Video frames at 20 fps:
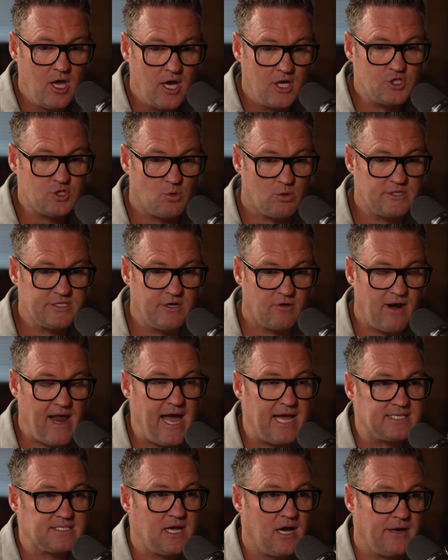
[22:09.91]
a short seller
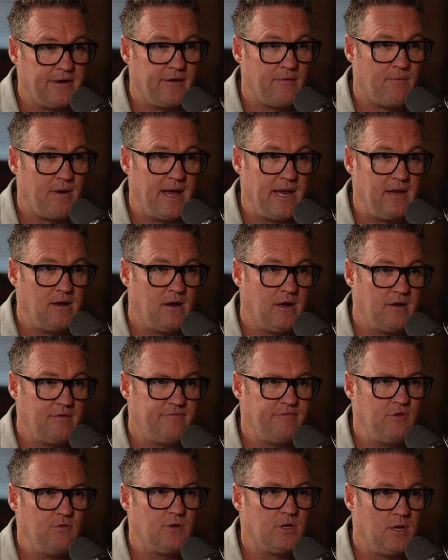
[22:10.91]
has gotten it right on a
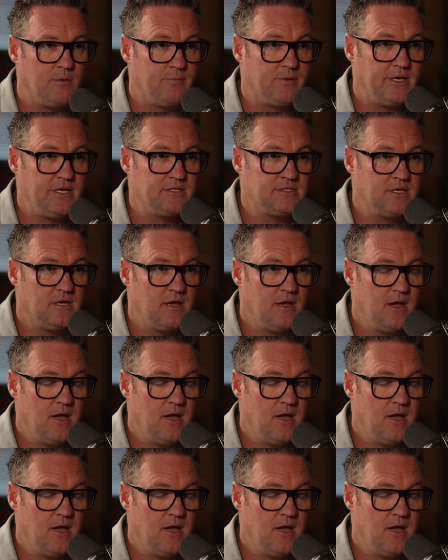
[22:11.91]
few companies.